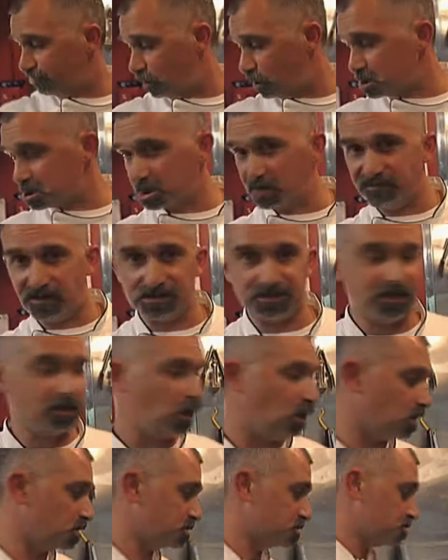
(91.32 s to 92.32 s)
born hubby
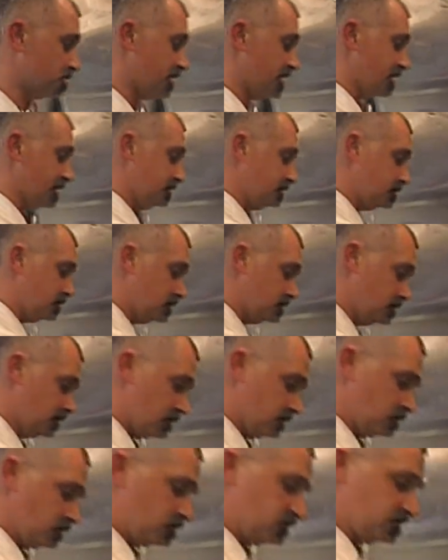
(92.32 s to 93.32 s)
George, who's in
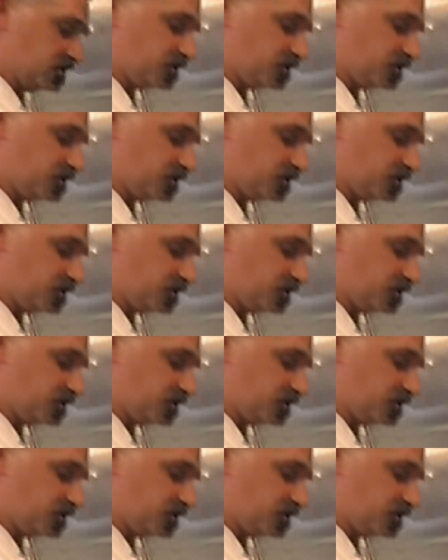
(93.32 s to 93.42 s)
charge of